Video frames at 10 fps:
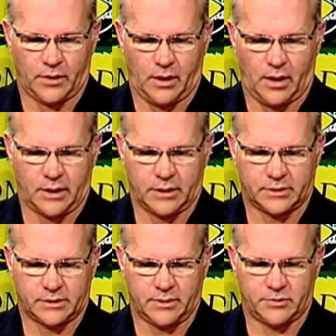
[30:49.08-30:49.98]

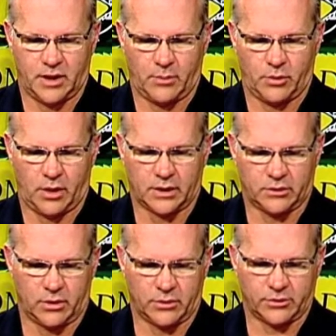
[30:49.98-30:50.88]
August, September,
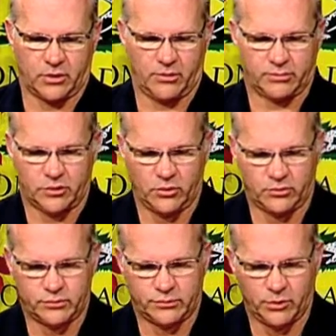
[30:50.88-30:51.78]
October, so
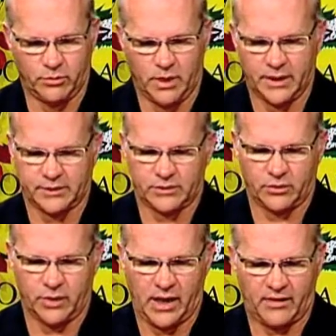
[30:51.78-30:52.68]
two, two months,
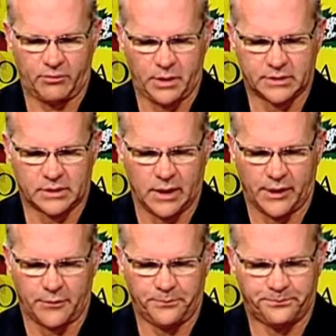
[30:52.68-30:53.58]
two and a half months
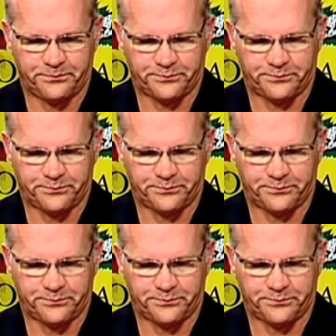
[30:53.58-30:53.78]
later,